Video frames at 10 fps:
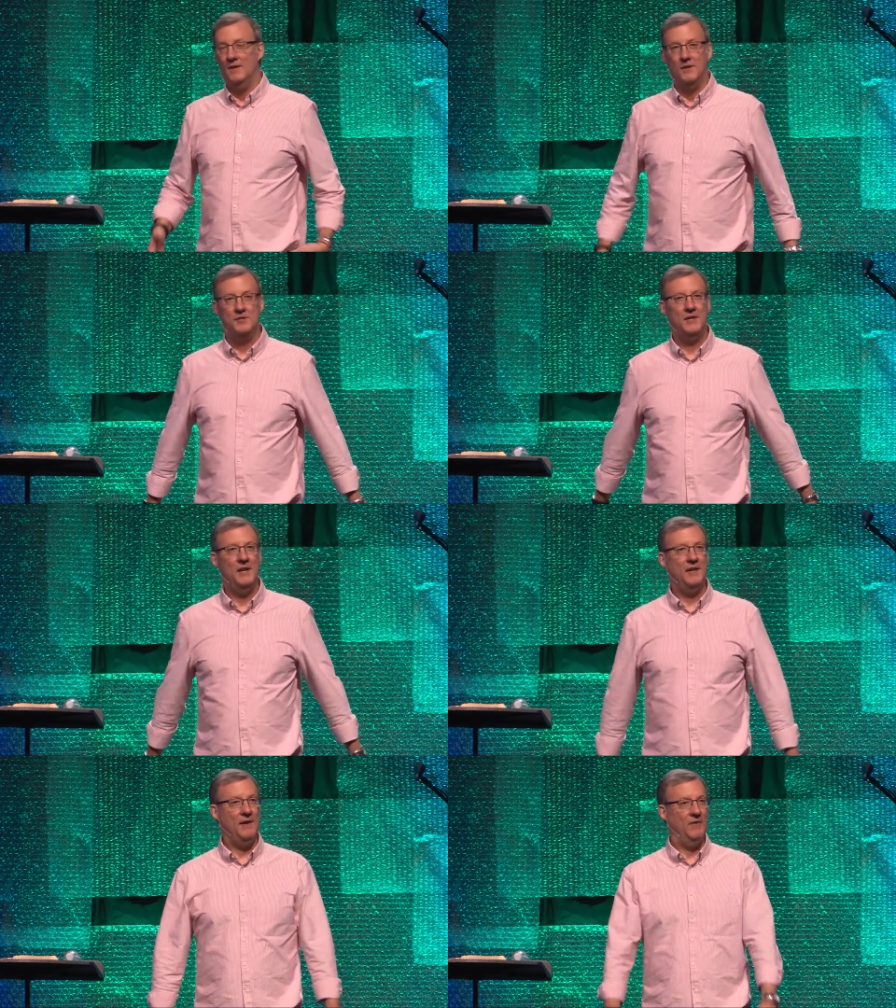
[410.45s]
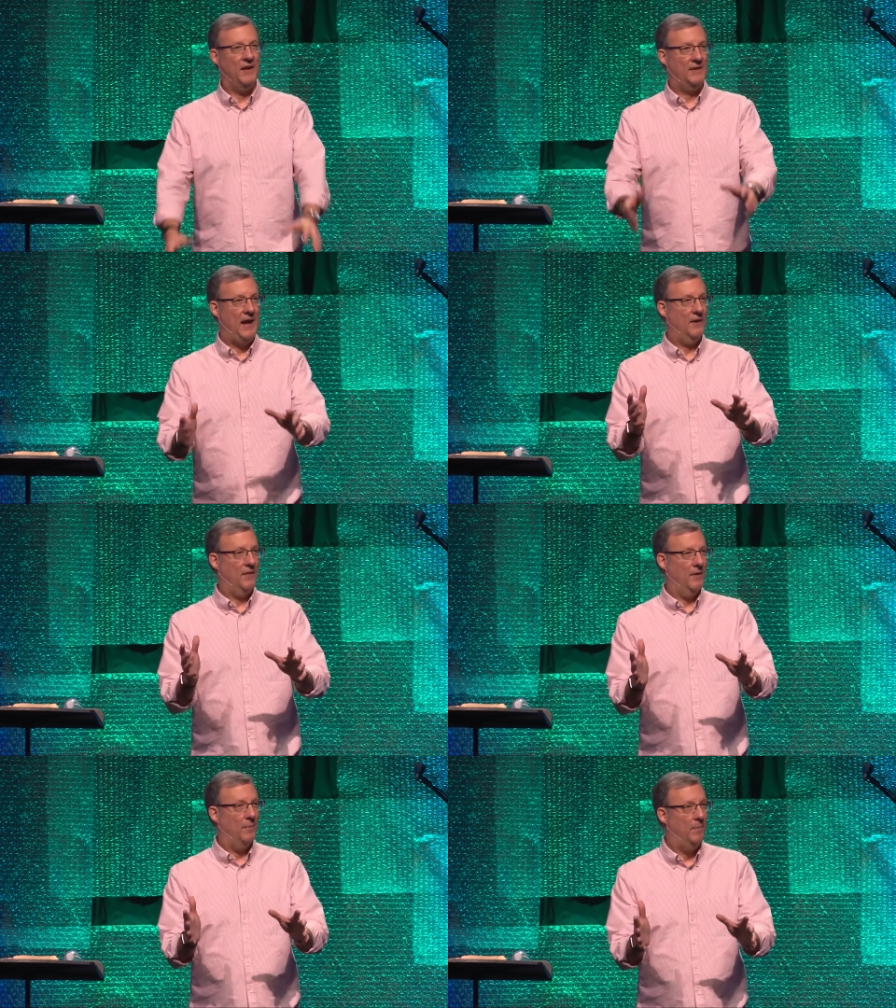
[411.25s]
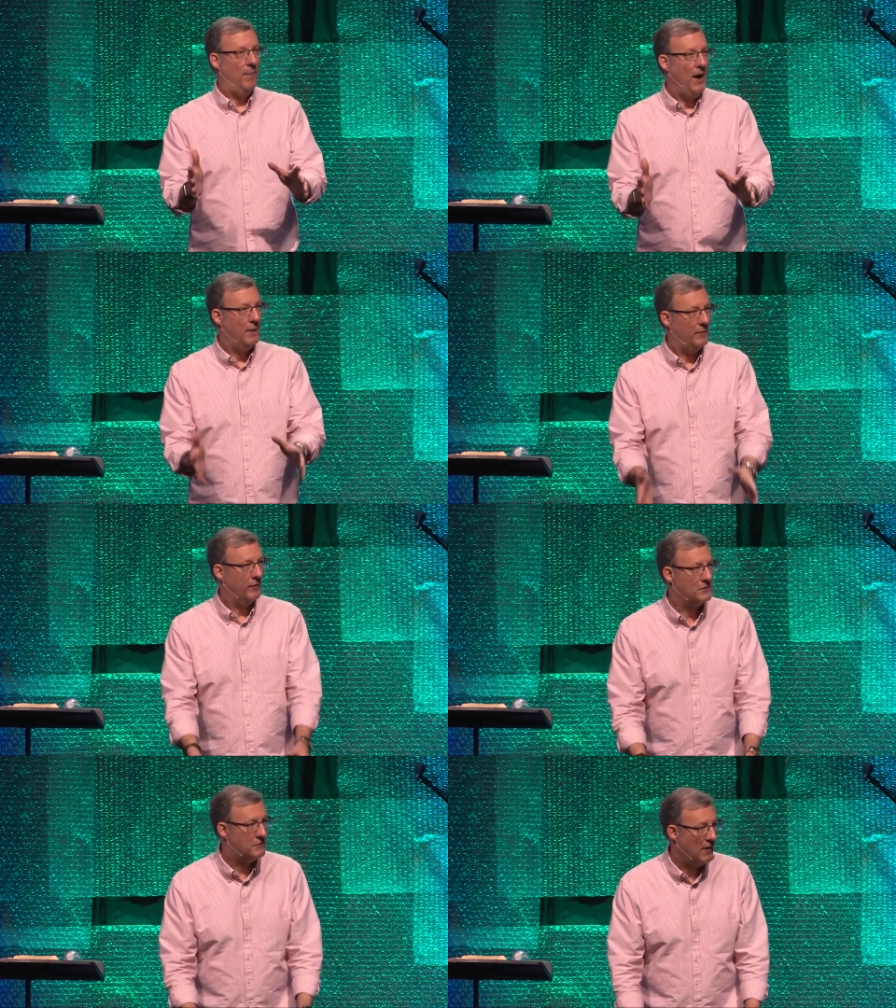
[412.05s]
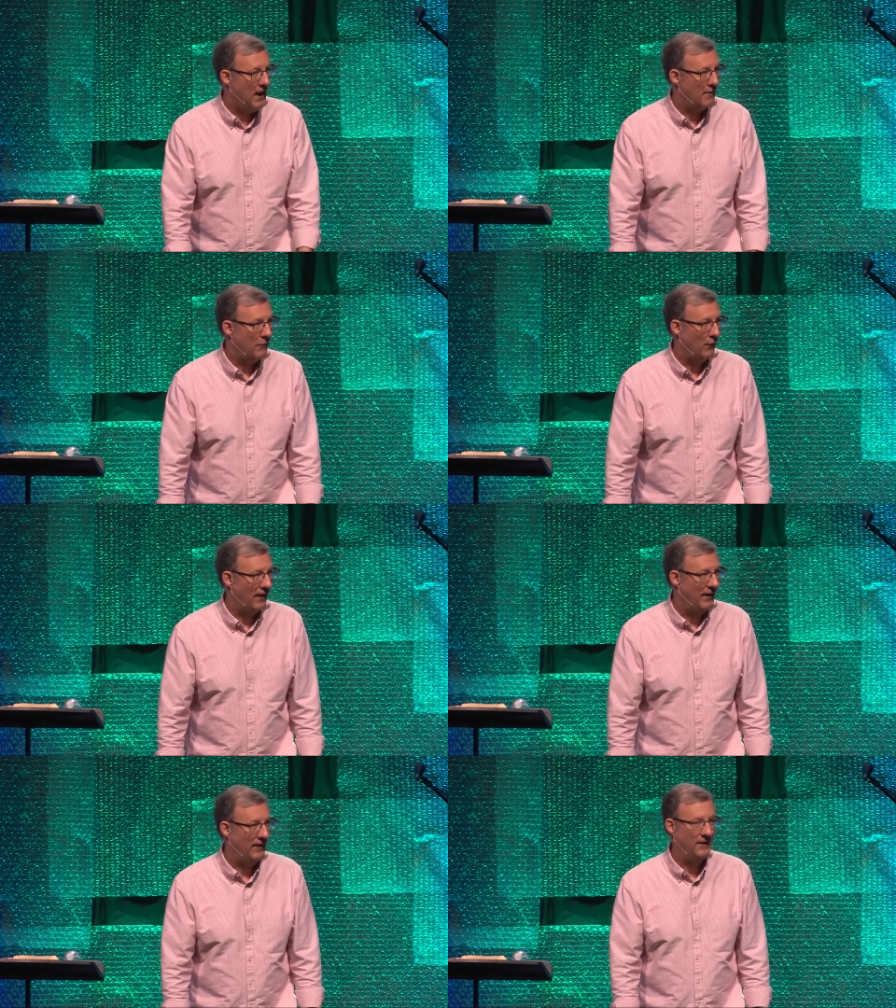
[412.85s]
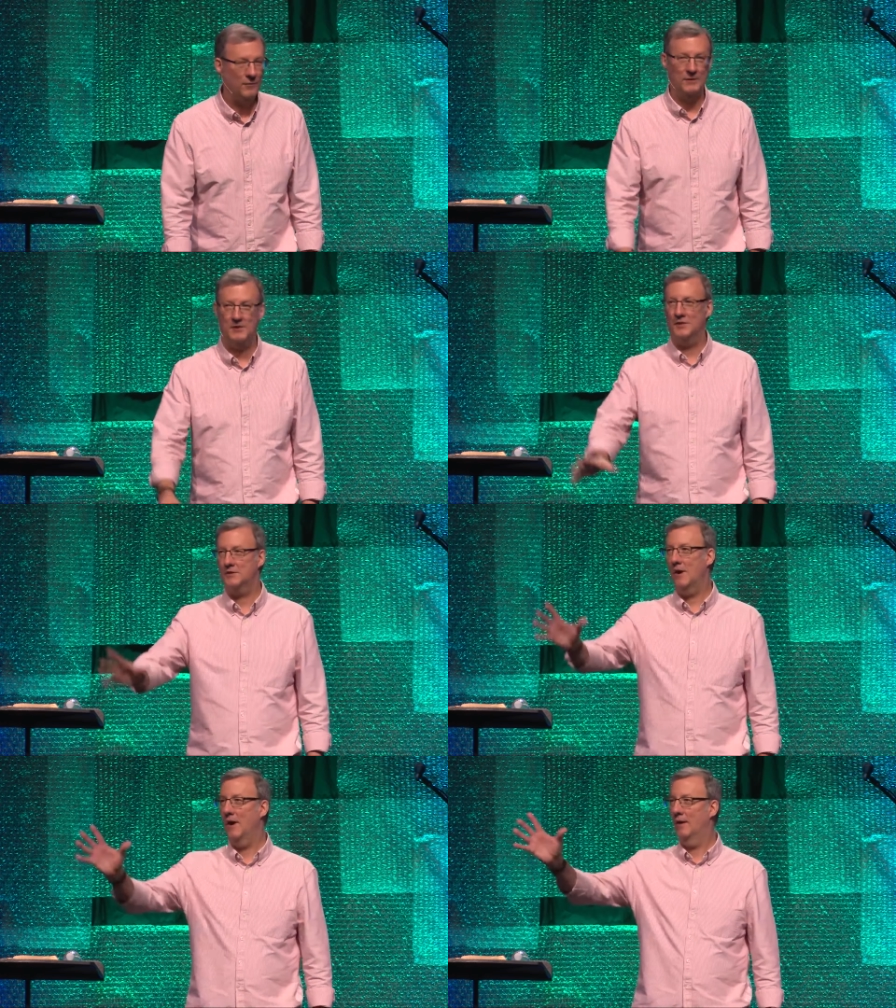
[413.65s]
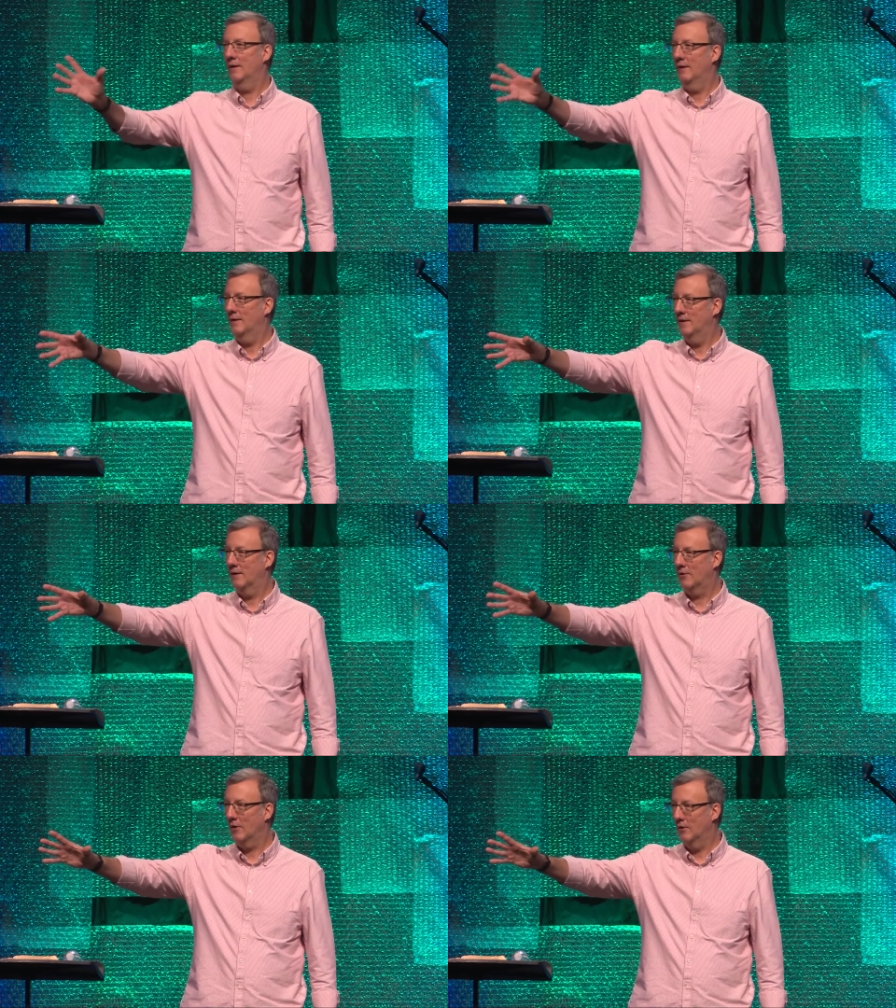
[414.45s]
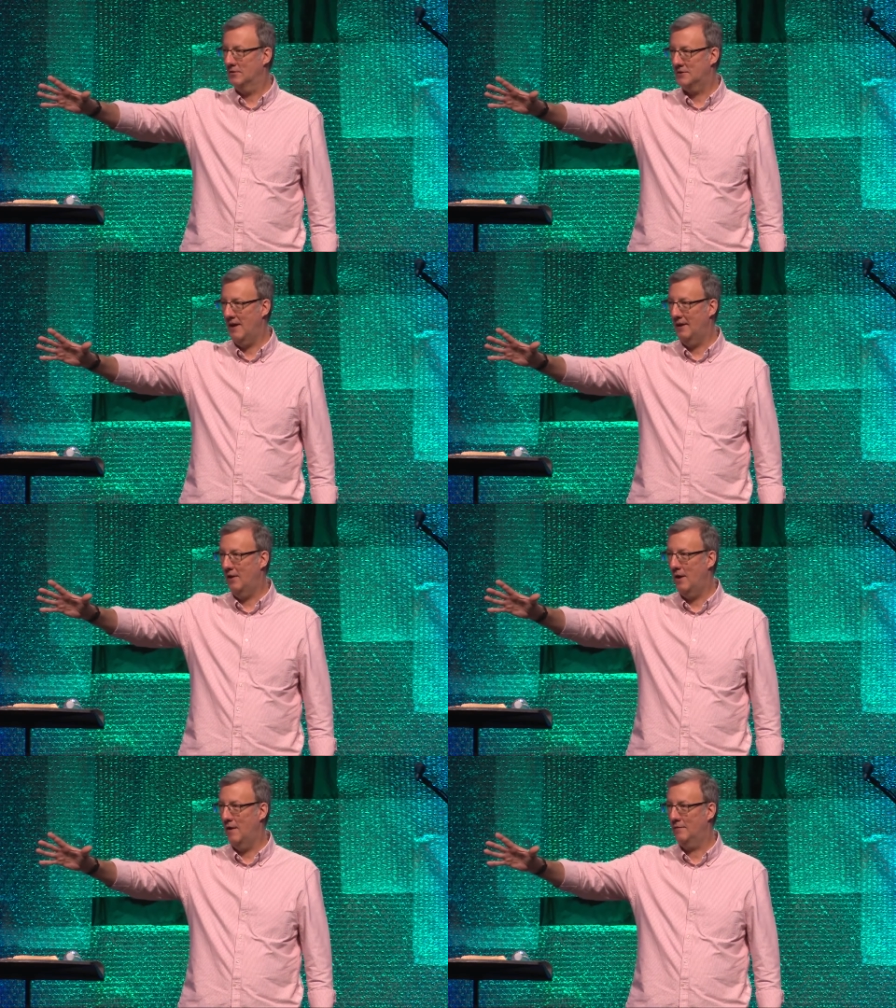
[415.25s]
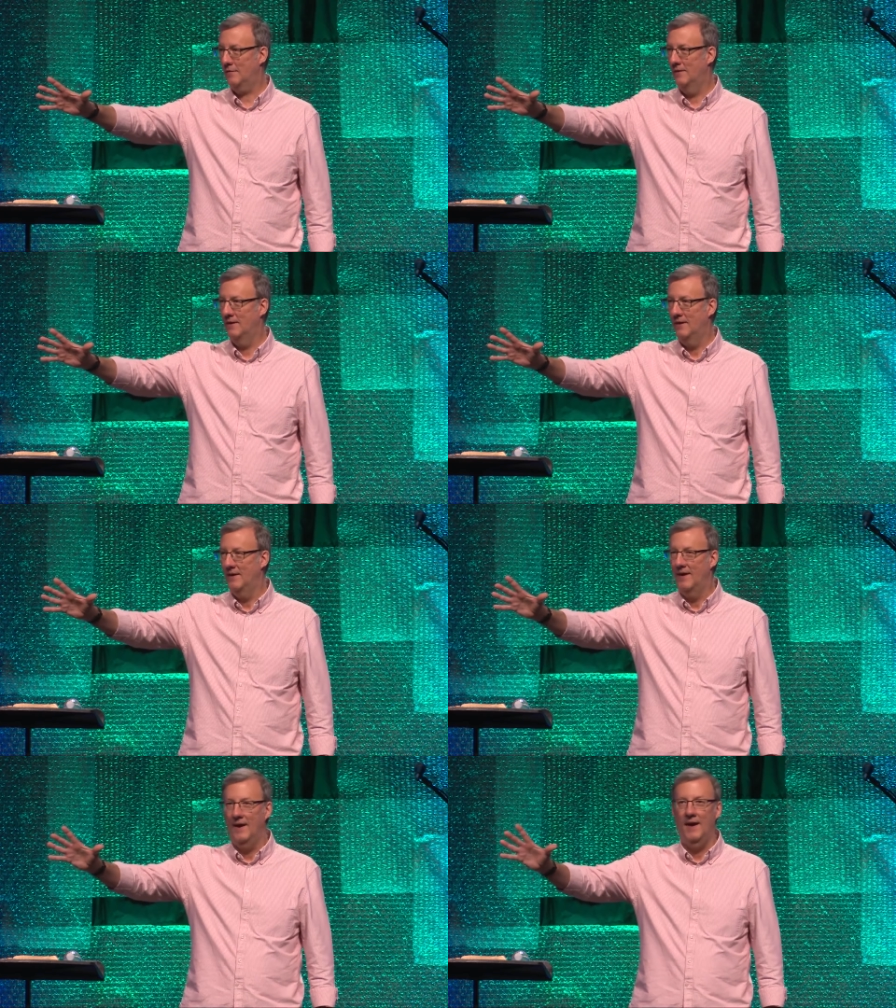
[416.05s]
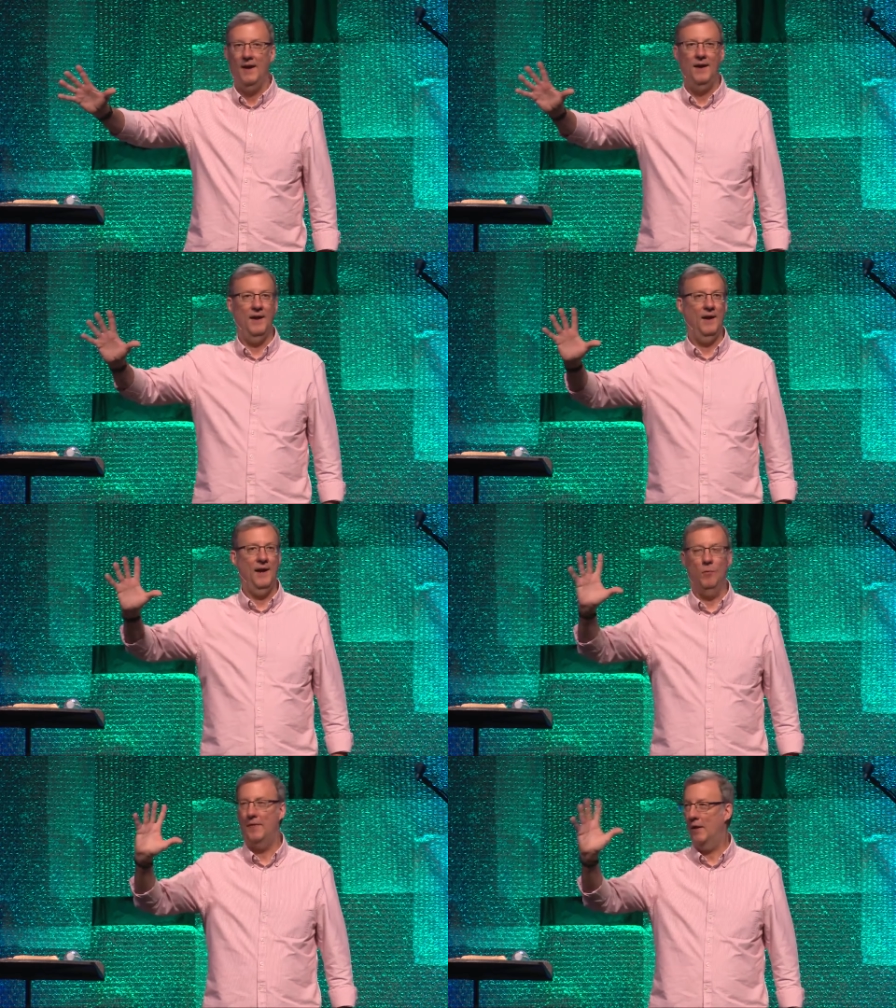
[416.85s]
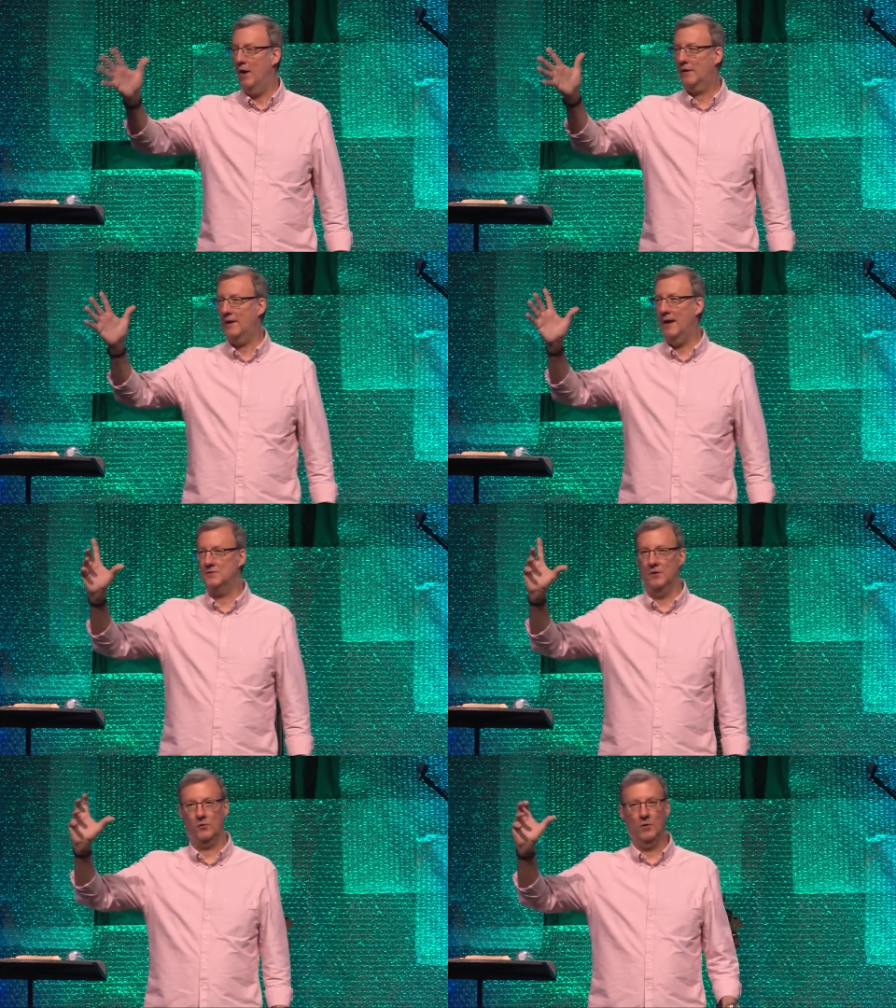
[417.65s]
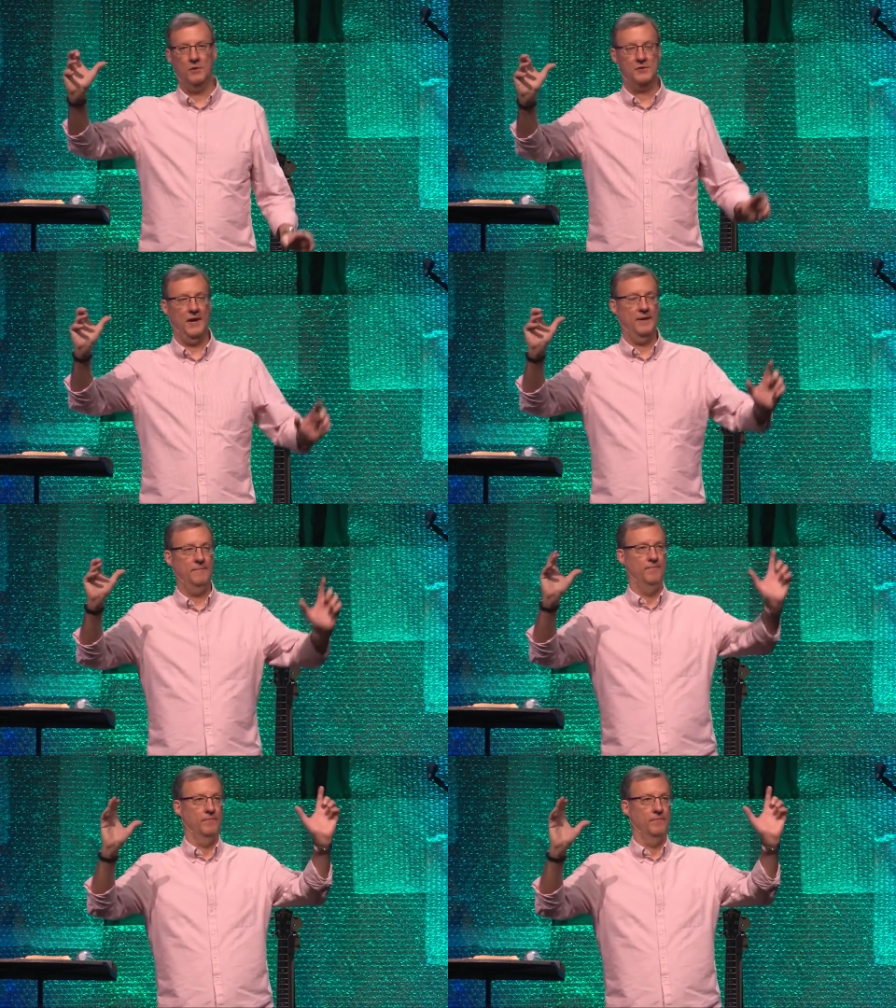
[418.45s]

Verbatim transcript: She didn't even get down to the bottom of her driveway when she saw a girl standing off. Uh, and when they locked eyes, the little girl said,